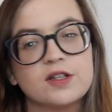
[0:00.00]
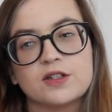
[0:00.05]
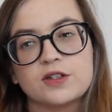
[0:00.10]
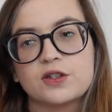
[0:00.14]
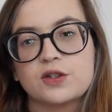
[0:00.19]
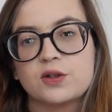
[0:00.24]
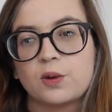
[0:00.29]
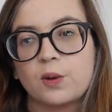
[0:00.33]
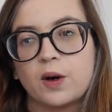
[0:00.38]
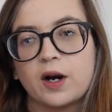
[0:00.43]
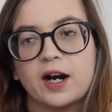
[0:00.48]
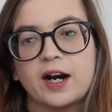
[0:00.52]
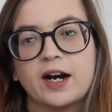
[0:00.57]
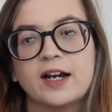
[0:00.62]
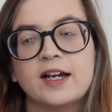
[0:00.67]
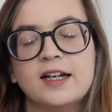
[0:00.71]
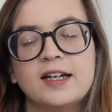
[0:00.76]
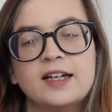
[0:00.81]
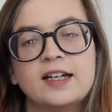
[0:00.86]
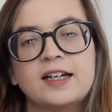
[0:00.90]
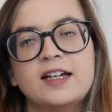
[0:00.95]
in the store,
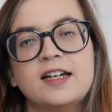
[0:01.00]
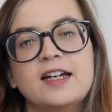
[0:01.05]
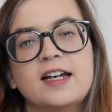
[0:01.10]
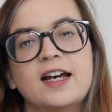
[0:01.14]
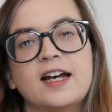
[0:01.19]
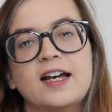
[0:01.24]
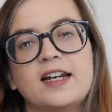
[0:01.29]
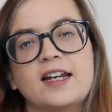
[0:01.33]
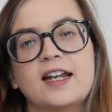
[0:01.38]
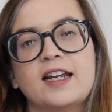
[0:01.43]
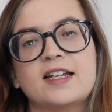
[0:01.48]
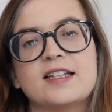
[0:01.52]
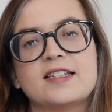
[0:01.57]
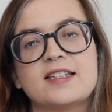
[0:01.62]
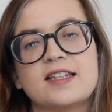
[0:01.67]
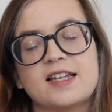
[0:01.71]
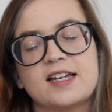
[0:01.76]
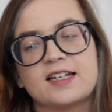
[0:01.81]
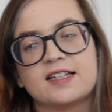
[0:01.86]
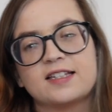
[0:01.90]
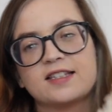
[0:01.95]
and it
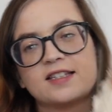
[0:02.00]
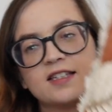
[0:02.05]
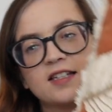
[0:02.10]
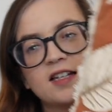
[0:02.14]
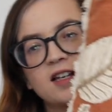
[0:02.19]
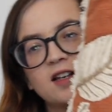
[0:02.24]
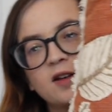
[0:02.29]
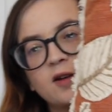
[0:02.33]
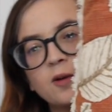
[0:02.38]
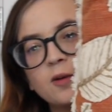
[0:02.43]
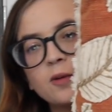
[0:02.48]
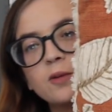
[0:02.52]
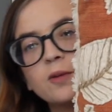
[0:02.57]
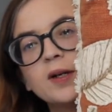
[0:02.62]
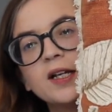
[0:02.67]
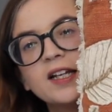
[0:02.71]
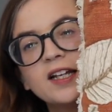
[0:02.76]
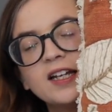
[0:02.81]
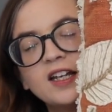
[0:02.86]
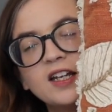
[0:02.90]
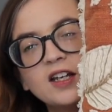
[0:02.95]
is this
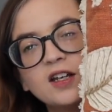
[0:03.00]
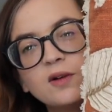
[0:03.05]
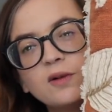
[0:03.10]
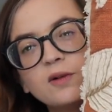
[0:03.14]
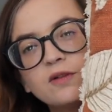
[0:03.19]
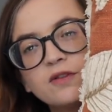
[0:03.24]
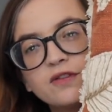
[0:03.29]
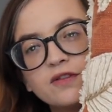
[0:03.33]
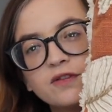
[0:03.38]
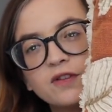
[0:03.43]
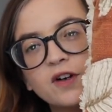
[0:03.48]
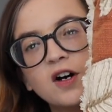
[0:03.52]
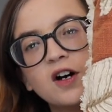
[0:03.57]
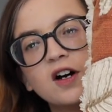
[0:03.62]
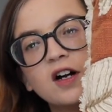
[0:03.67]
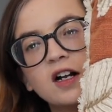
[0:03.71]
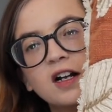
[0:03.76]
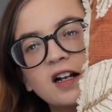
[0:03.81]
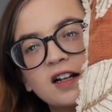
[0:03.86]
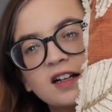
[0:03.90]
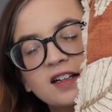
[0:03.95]
really cute
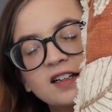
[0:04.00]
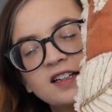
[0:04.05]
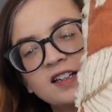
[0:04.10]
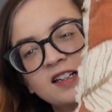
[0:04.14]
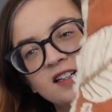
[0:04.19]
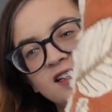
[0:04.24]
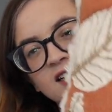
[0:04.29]
fall